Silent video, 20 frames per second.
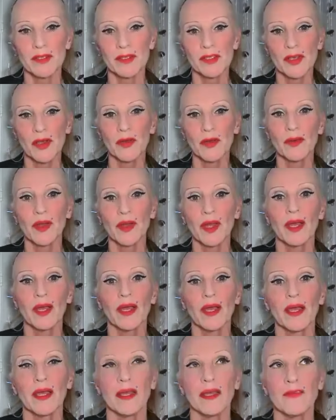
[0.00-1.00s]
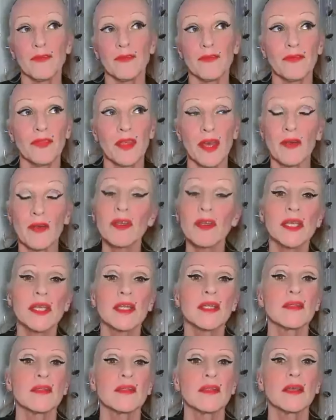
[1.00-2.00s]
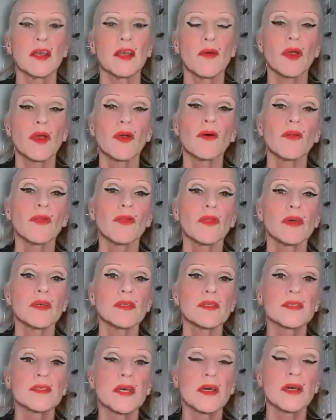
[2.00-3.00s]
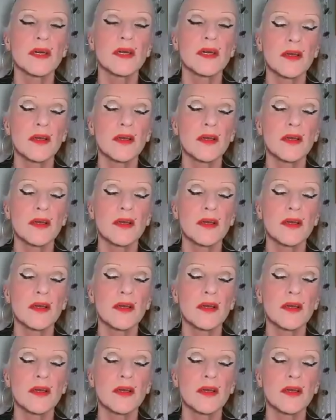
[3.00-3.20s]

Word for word: So if there is anything going on that's uh,